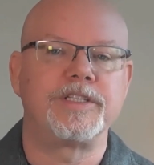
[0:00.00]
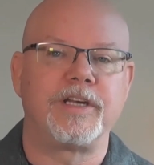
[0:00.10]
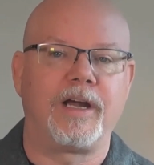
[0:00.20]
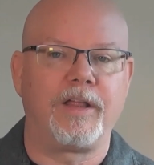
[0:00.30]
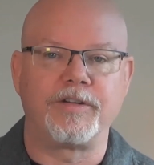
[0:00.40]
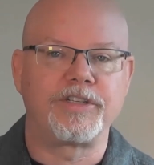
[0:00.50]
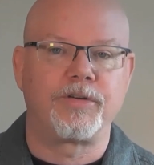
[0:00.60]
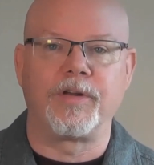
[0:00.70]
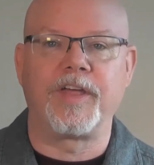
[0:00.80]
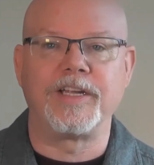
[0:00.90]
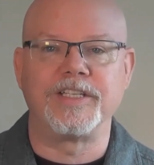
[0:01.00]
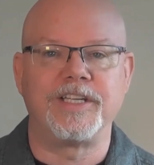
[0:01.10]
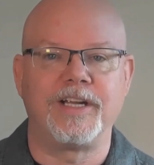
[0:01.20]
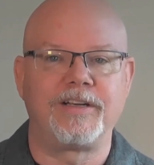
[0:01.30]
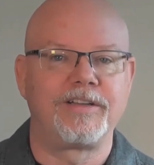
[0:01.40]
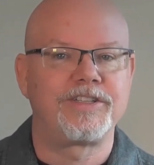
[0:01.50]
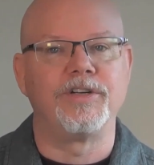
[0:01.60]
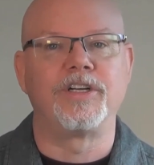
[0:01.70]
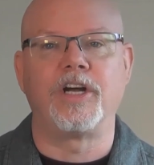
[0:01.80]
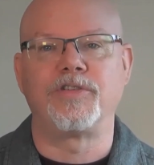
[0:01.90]
There's certain things that
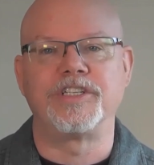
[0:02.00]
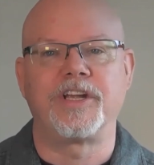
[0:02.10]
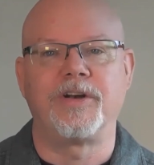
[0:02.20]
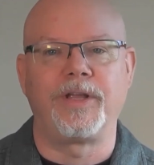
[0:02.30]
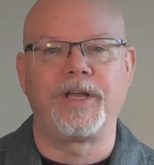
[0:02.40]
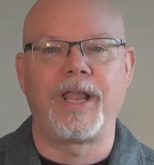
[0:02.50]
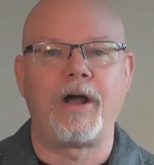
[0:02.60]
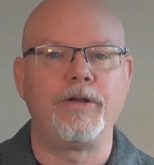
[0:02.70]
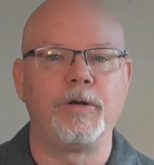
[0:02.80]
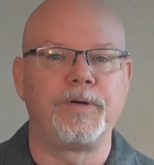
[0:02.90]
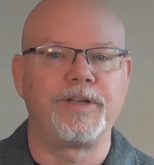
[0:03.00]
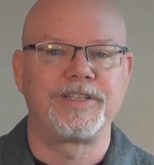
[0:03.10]
certain countries can only allow you to put